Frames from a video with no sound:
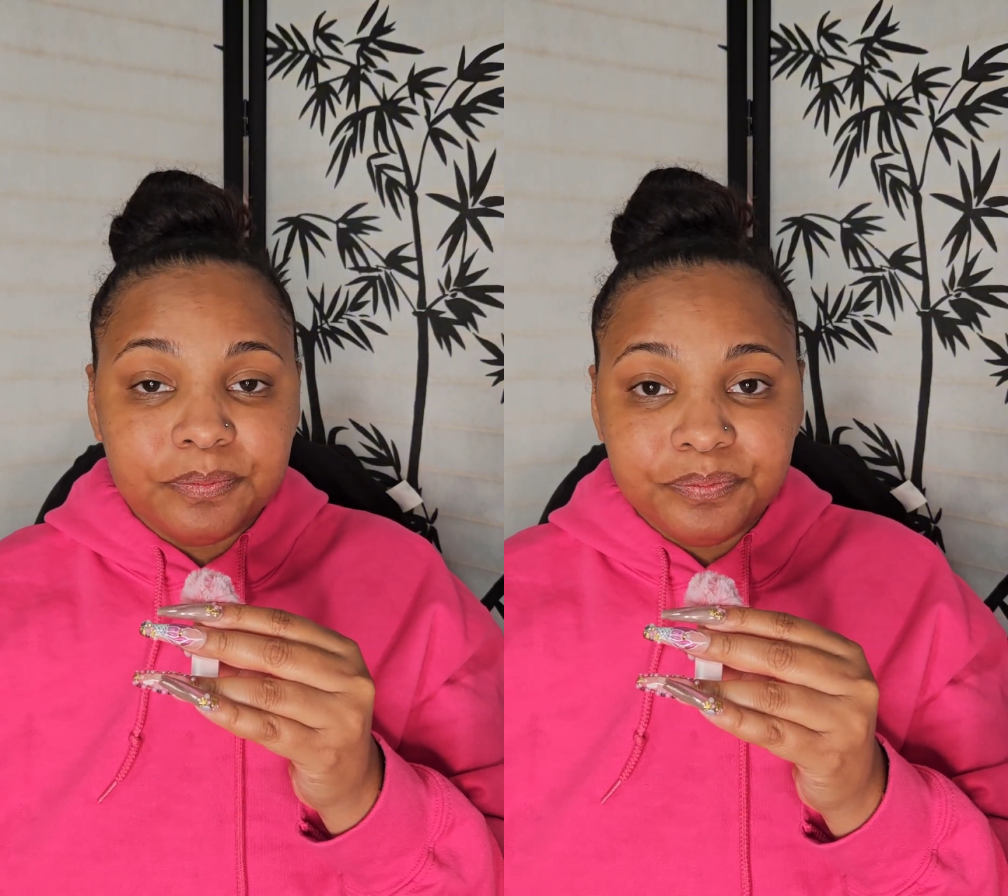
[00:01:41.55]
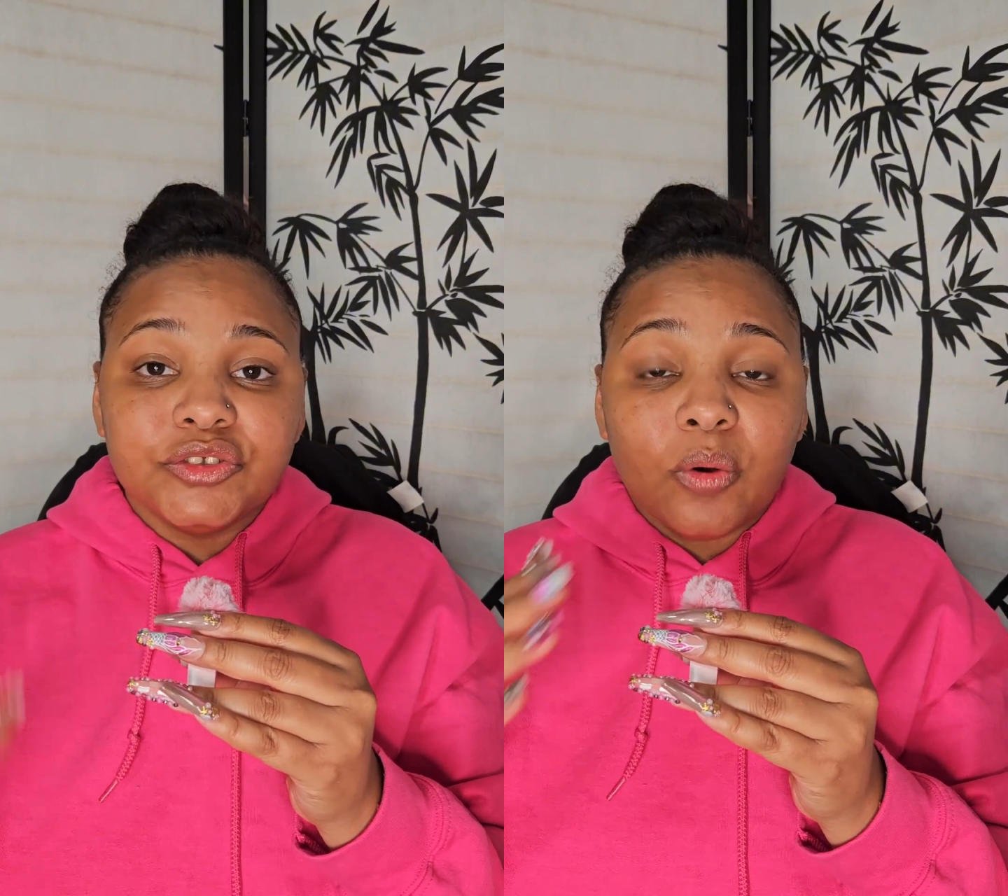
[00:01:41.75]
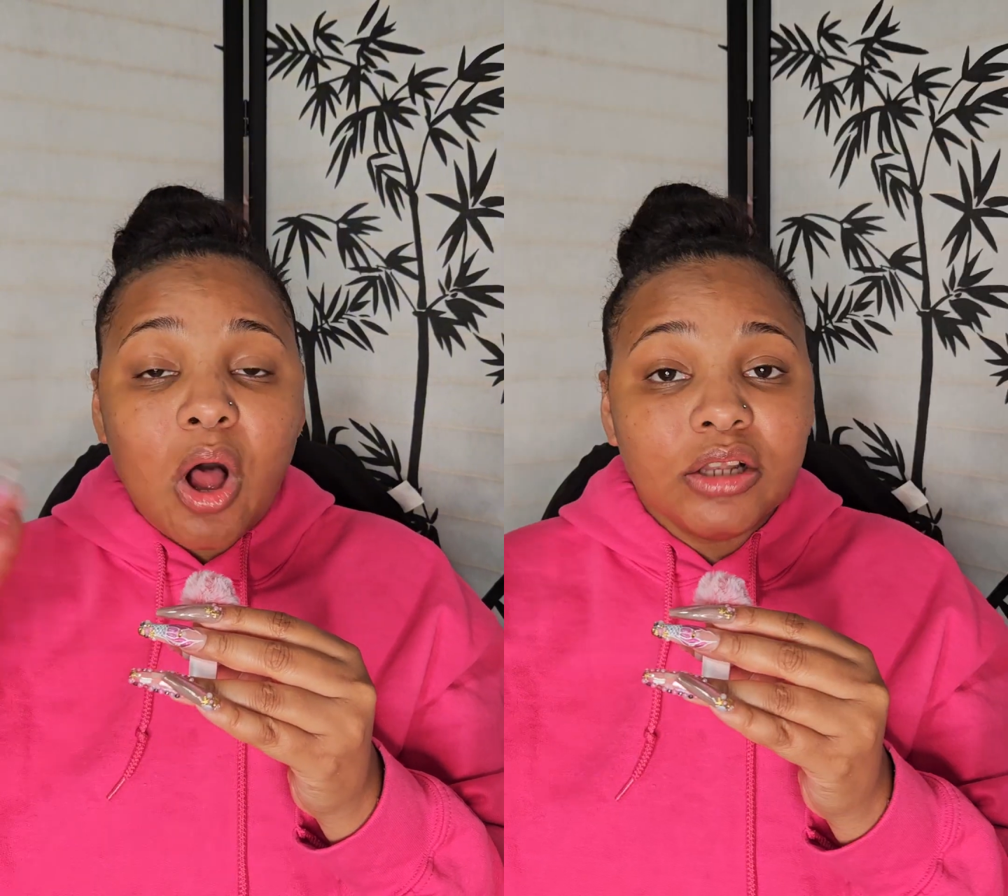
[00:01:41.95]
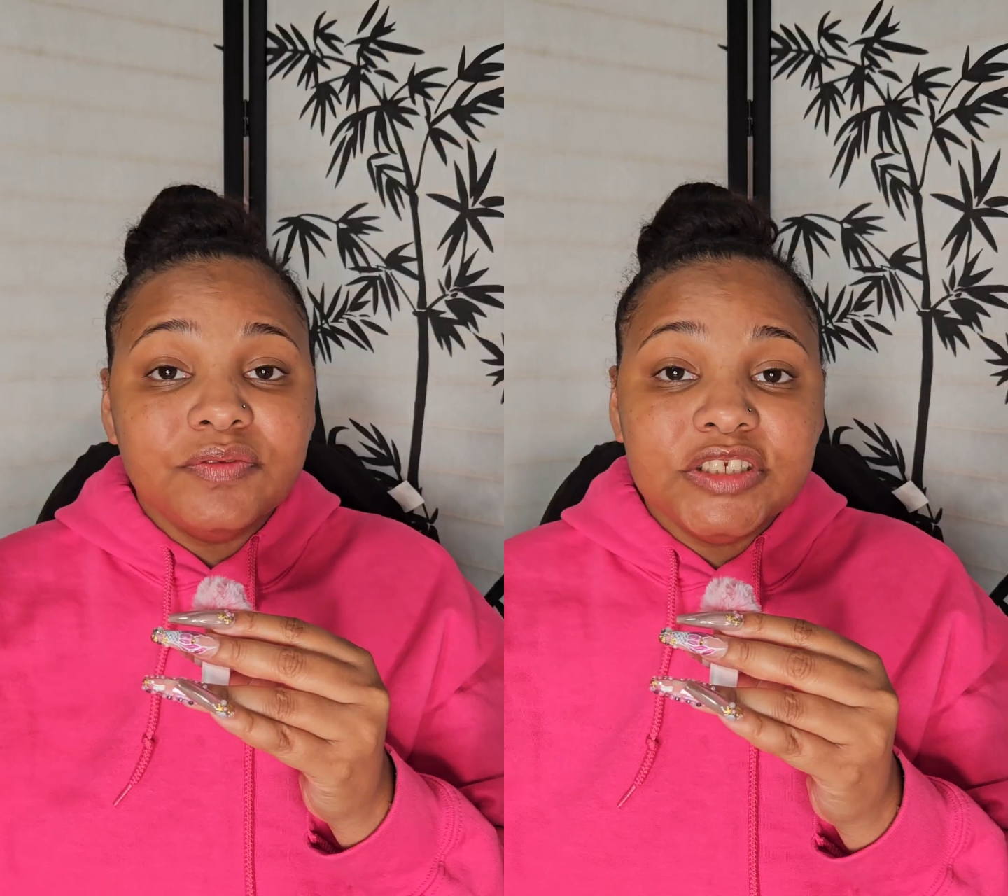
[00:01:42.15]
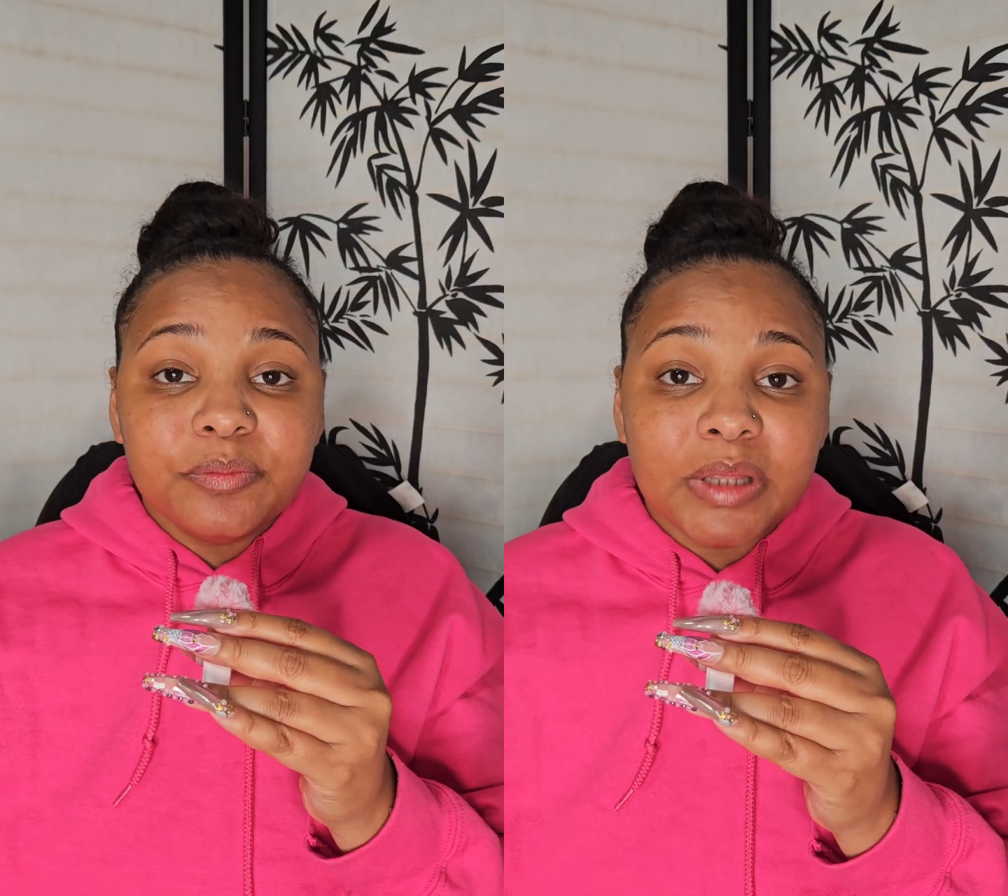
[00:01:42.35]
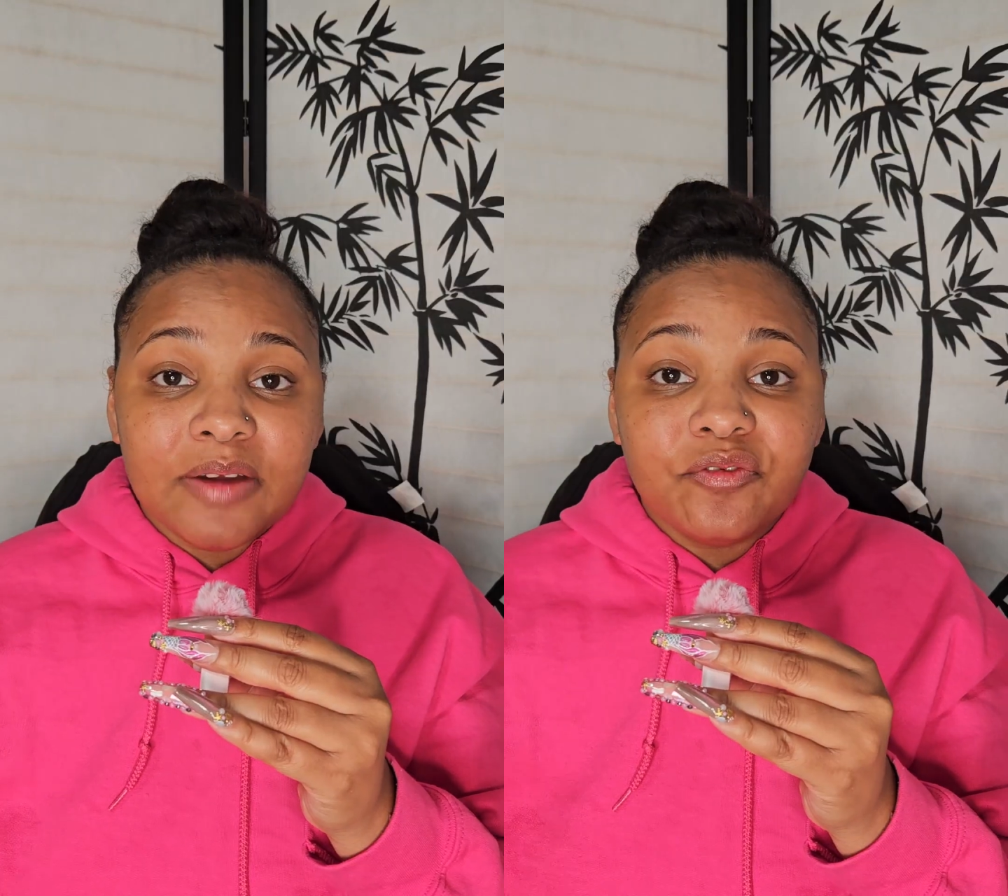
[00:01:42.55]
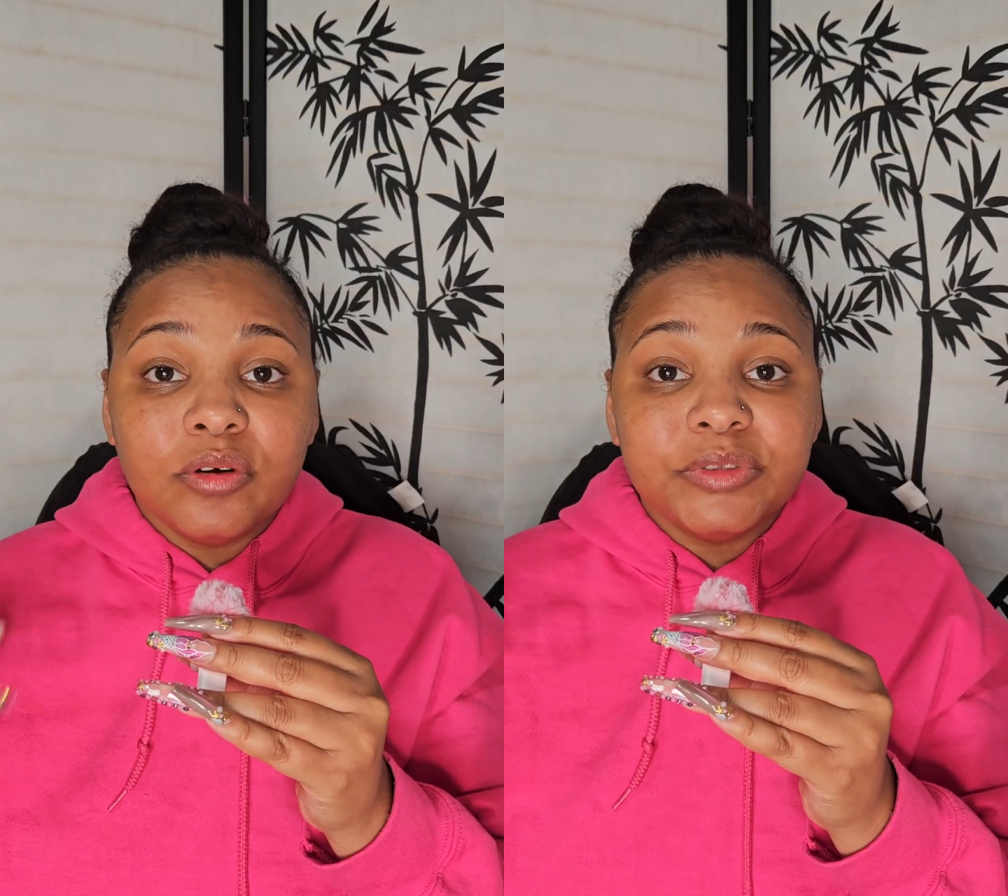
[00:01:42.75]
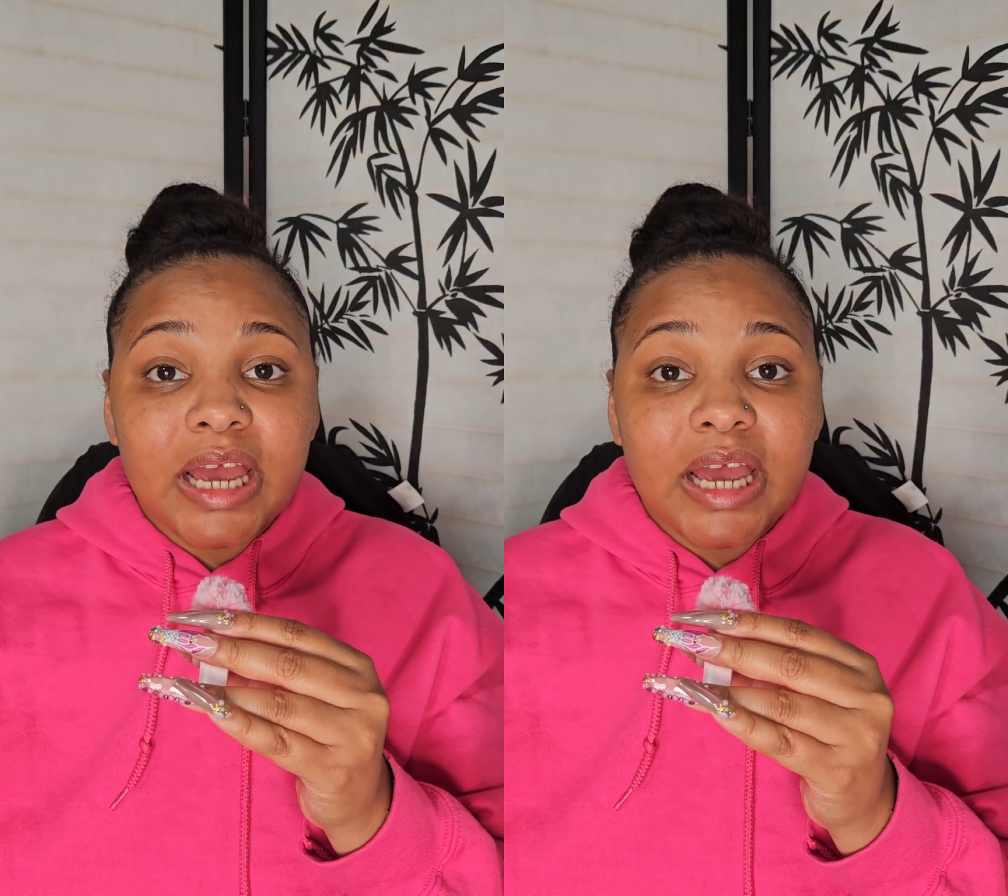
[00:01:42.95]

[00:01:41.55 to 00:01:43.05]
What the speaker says: So all of these platforms